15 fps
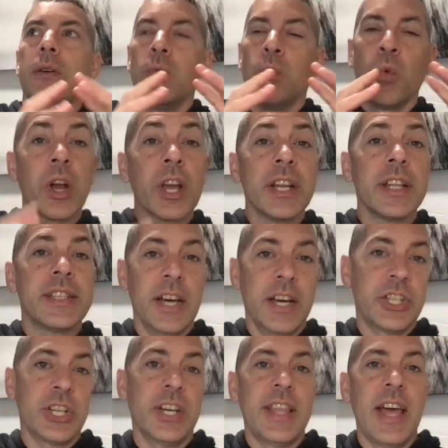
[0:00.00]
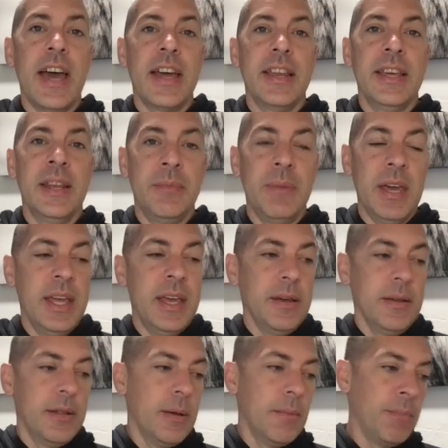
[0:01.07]
We're going to touch on that in a minute,
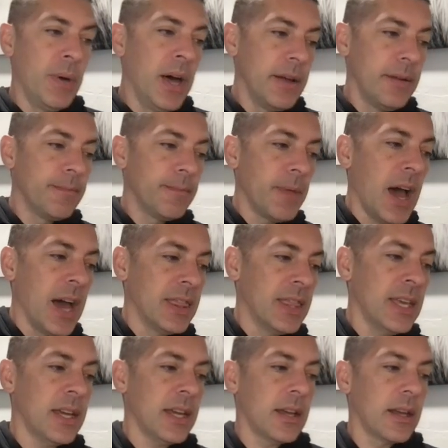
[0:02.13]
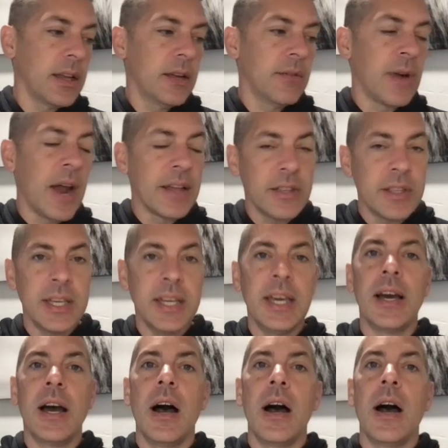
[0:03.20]
but I think rather than
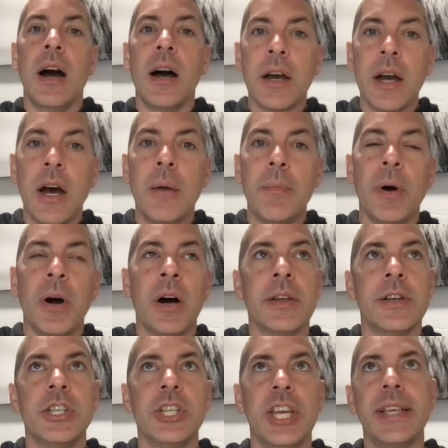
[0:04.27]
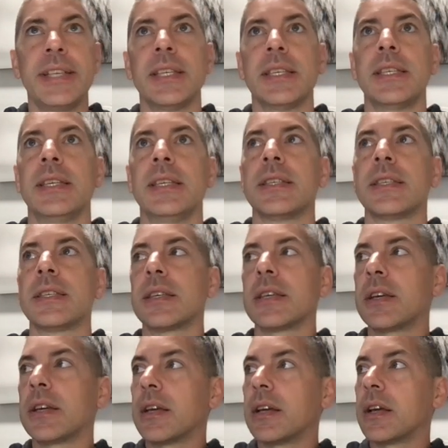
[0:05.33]
get hung up on Jesus's
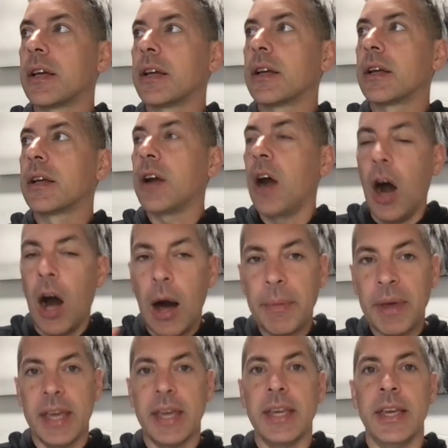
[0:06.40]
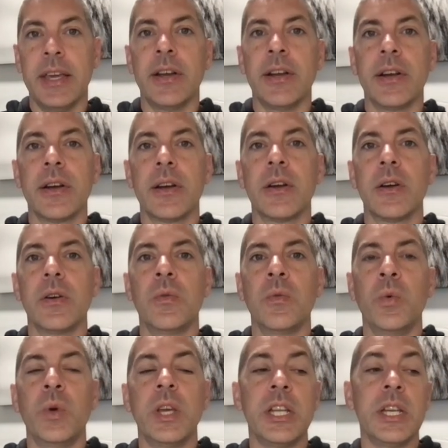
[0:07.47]
comment here,
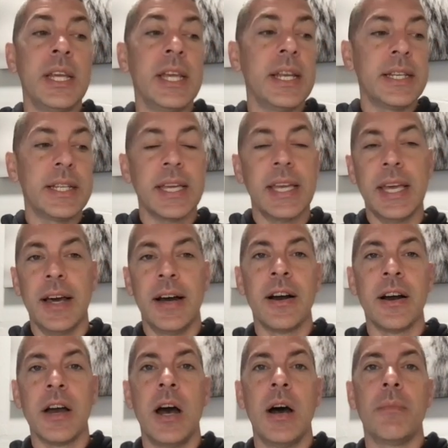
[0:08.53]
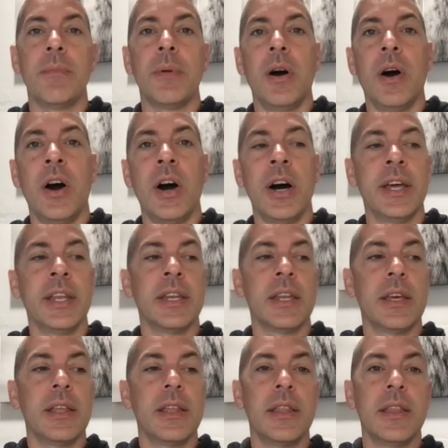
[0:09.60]
we need to get hung up on
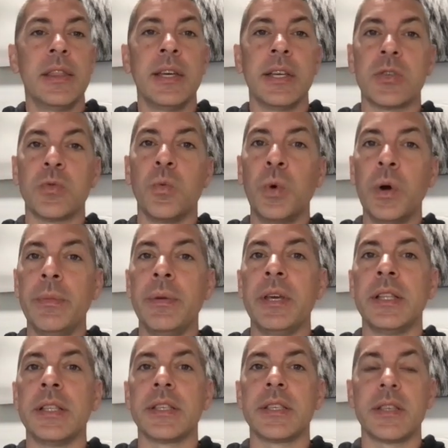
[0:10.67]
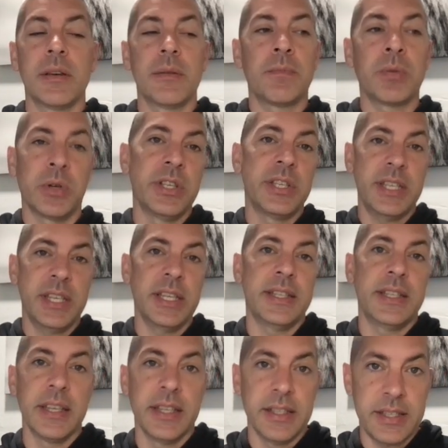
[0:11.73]
this woman's
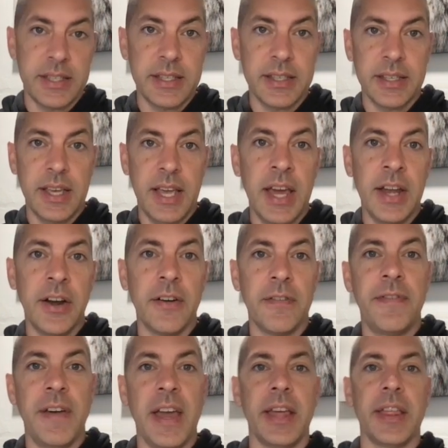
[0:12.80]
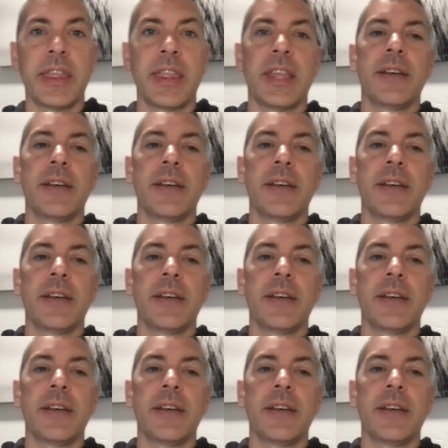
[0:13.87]
persistence and her faith.